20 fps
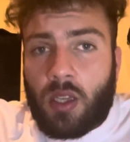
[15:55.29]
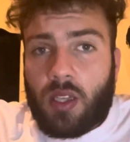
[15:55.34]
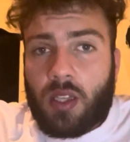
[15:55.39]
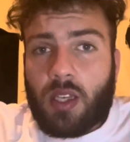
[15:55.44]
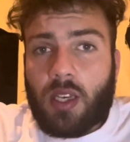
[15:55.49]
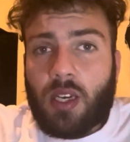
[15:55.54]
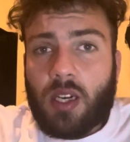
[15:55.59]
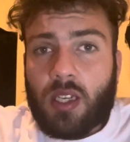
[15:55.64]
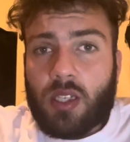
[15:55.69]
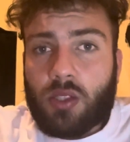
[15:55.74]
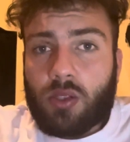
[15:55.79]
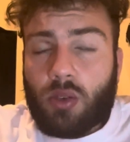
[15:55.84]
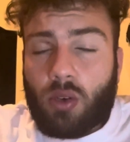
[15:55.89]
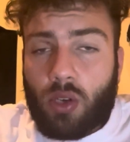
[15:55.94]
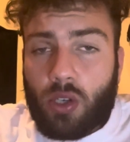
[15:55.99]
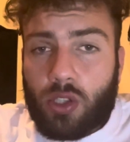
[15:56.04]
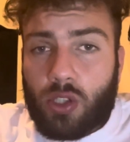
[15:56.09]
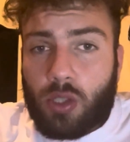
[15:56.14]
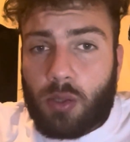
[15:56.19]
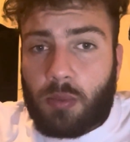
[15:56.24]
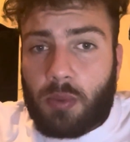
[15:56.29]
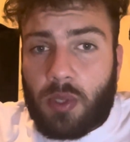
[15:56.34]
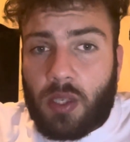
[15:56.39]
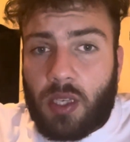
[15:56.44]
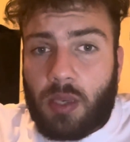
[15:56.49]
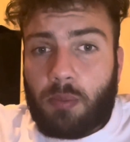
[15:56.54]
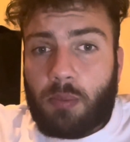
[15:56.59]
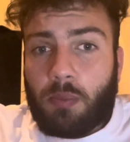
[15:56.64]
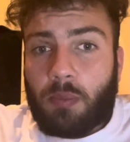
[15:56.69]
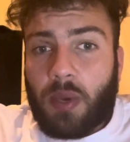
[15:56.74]
He got a scholarship.
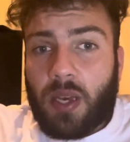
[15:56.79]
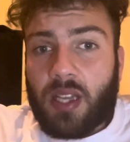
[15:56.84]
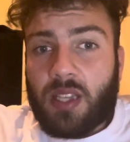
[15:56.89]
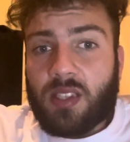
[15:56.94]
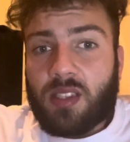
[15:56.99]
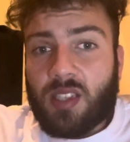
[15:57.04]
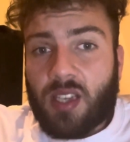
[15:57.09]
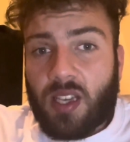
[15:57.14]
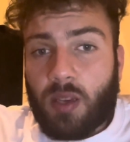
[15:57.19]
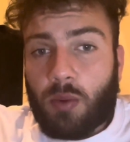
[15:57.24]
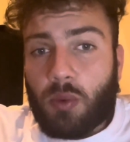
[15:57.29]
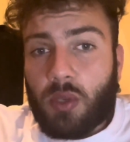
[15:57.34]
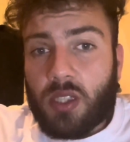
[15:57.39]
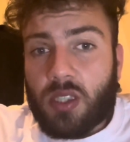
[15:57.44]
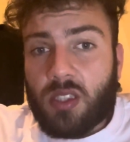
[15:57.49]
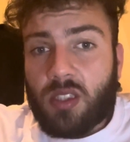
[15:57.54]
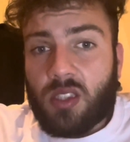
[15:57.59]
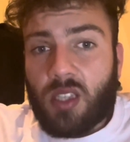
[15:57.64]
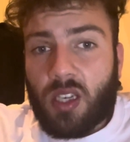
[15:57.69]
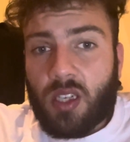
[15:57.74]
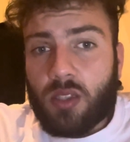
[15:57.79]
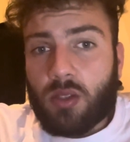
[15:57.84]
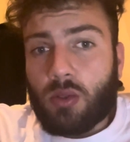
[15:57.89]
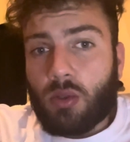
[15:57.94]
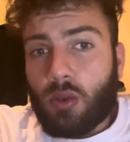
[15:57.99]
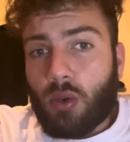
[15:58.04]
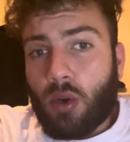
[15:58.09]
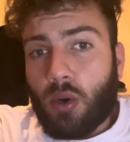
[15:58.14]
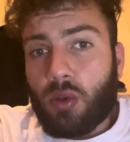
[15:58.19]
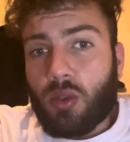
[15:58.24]
He paid $10,000 with his tickets to
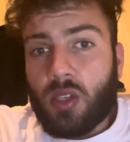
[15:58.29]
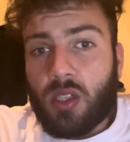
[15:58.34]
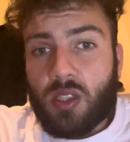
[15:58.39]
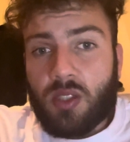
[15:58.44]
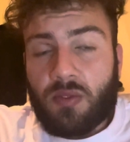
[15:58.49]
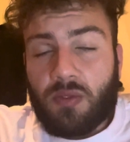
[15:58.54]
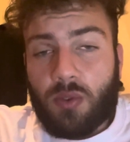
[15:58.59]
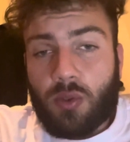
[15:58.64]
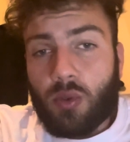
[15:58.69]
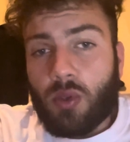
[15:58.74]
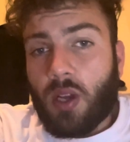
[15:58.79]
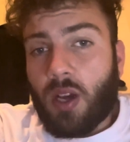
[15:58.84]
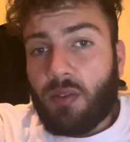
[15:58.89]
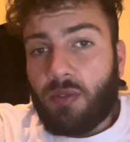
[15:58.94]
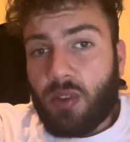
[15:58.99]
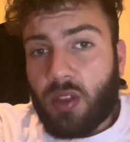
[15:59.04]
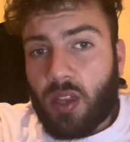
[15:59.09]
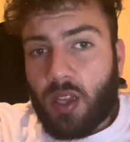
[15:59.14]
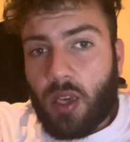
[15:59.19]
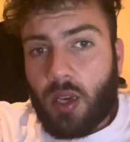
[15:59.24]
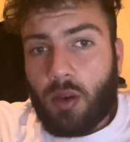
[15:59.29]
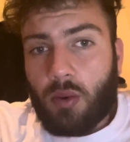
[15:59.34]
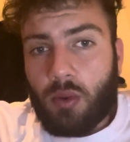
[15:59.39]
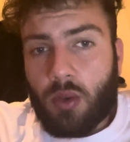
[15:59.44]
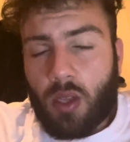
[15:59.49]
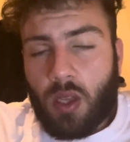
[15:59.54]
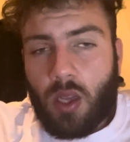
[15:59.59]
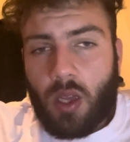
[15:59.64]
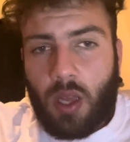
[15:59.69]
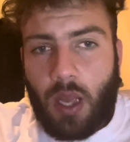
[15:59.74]
go, his food, everything.
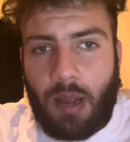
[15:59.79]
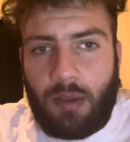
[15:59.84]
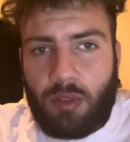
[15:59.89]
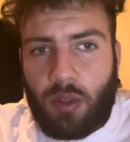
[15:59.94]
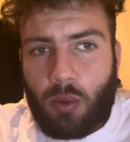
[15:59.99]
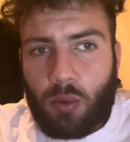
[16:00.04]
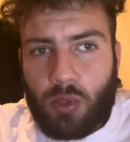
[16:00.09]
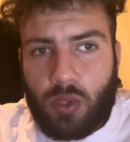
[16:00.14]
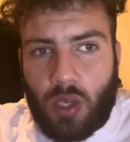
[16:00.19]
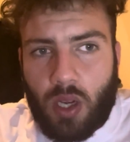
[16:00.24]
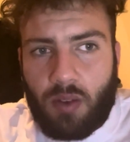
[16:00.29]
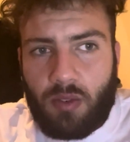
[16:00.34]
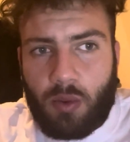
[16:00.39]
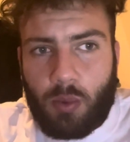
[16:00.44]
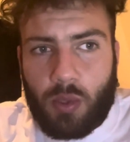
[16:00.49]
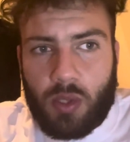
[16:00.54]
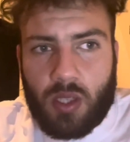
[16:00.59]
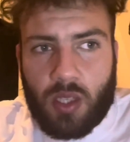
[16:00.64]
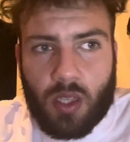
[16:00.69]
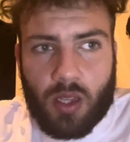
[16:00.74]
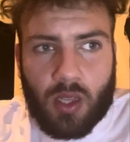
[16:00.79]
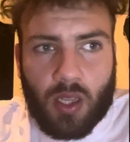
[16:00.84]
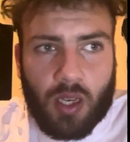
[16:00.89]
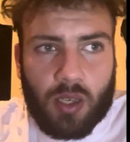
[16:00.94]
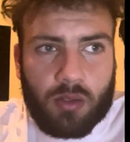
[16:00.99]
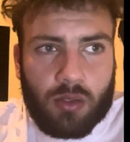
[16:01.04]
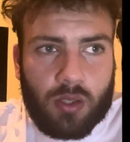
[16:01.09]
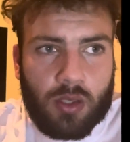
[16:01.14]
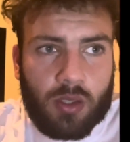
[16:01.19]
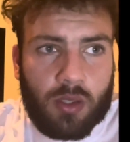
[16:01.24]
Everything was covered with
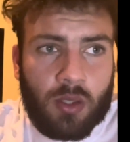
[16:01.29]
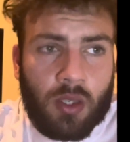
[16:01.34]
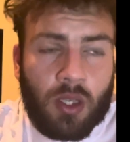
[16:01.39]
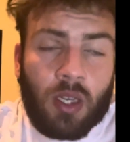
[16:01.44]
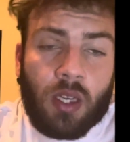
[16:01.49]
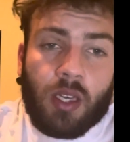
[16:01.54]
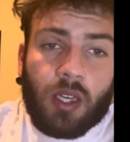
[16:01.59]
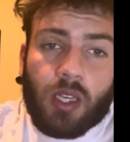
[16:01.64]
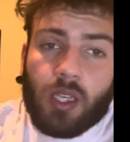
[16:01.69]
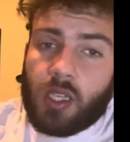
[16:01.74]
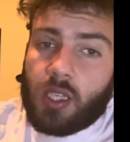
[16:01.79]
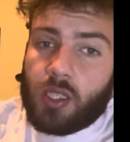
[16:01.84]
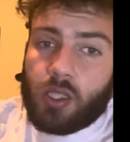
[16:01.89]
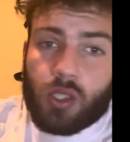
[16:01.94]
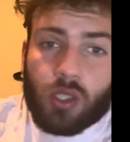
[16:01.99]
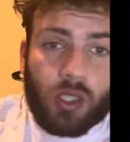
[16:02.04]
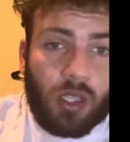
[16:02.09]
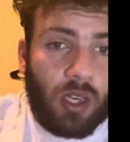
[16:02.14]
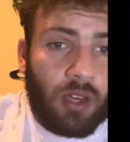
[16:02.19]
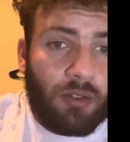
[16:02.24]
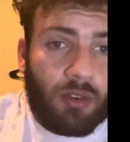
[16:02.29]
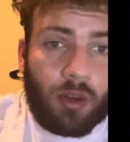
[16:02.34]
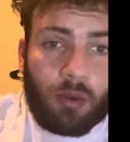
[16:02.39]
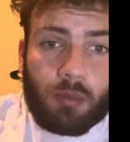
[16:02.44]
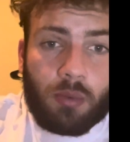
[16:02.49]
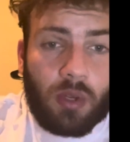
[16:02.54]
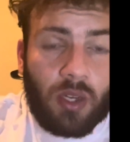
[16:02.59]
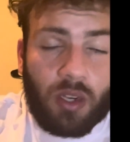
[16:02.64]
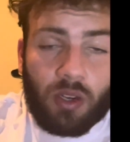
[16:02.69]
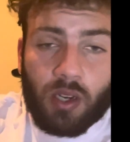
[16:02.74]
$10,000. And he just gave
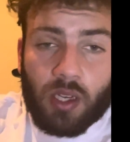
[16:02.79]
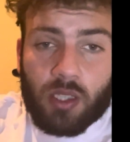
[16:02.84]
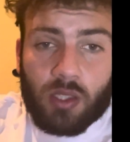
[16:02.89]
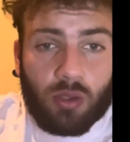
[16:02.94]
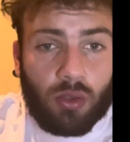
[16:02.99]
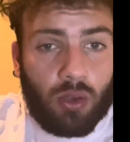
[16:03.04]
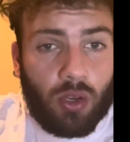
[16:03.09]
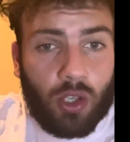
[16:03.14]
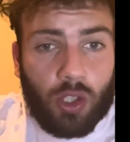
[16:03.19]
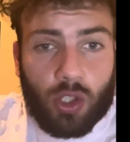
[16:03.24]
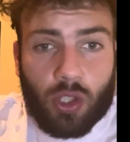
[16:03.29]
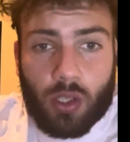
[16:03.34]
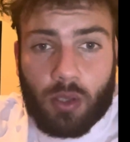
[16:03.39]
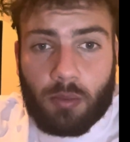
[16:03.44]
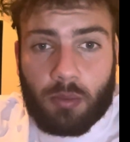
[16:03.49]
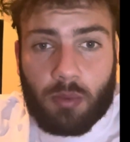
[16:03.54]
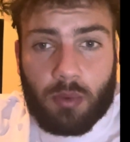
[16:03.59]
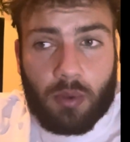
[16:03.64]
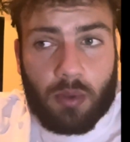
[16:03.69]
up a great scholarship,